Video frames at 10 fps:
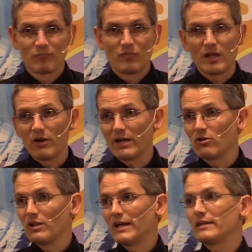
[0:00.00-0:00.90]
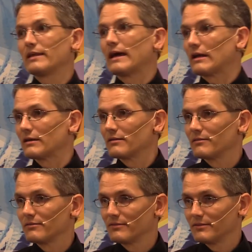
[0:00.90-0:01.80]
Now, I don't like that
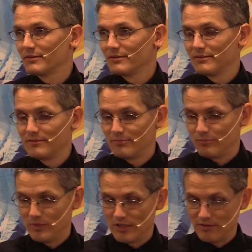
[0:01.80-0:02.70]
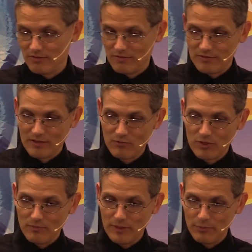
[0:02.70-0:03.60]
because I
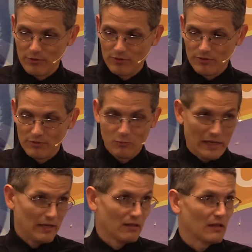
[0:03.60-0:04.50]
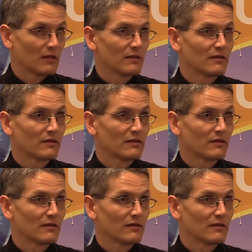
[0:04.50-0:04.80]
want people to do well.